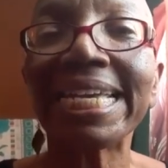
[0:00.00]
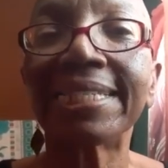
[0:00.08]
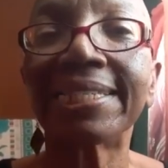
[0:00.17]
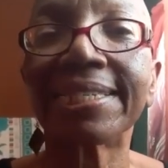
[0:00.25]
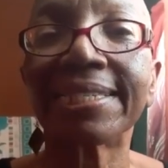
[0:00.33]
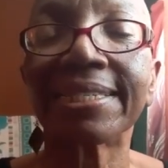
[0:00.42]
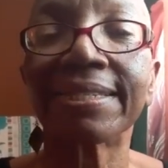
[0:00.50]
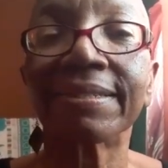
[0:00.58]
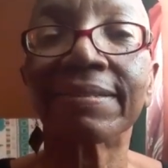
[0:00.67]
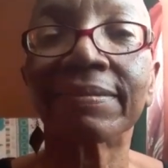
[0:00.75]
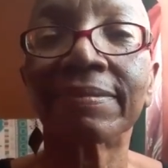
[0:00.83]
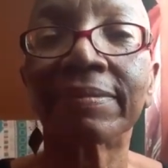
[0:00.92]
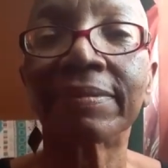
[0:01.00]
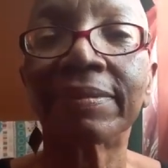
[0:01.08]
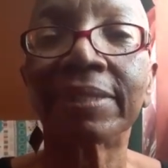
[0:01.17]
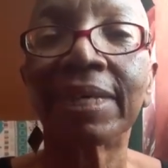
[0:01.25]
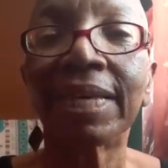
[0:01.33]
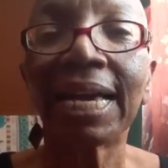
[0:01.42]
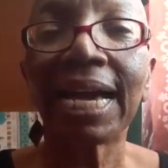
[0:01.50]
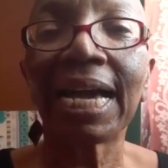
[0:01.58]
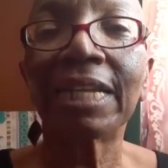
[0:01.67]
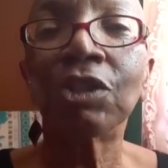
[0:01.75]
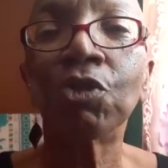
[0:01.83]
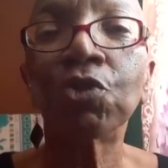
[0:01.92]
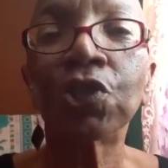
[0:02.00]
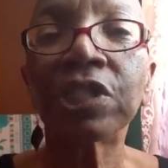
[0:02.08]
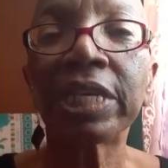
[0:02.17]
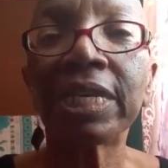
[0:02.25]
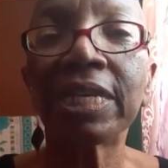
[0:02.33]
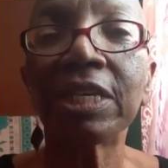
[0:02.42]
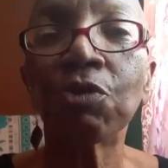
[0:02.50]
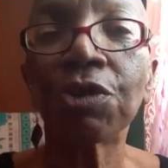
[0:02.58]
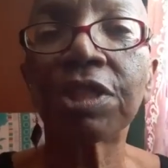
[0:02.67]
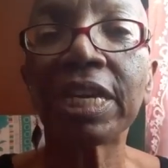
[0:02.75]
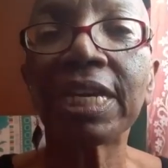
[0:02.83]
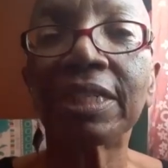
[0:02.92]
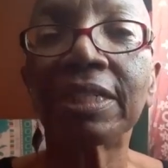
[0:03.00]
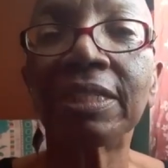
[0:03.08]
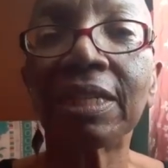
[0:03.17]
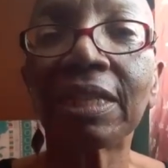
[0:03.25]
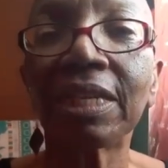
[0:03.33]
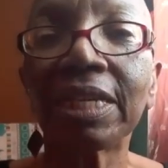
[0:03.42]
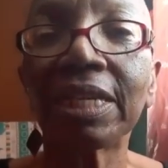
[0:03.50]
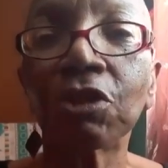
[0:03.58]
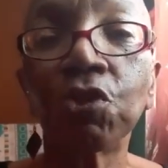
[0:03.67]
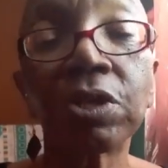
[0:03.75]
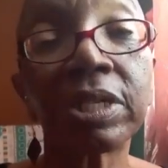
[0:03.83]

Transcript: case? And you think nothing else.